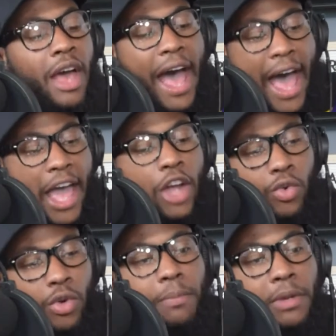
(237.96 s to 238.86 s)
I
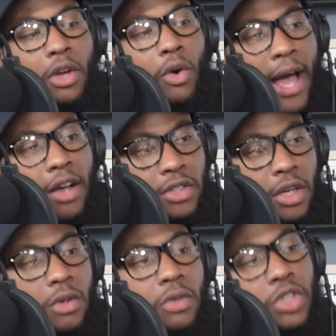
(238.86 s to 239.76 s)
grew up in your
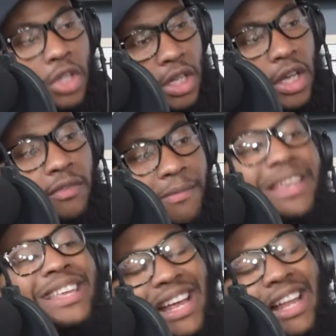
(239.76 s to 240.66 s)
household. You loved
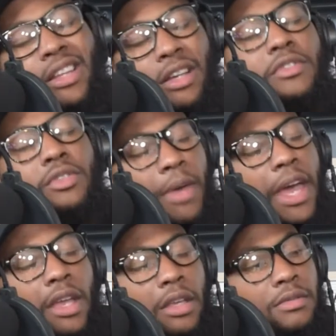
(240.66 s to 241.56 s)
me, and I loved you
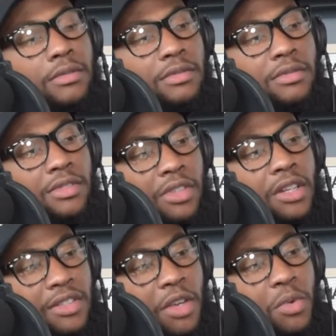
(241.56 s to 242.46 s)
back. You
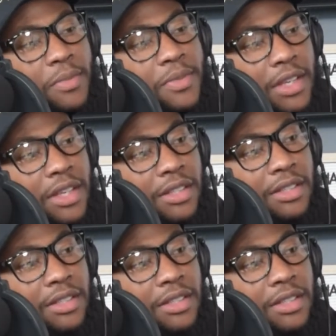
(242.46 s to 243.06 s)
understand what I'm saying?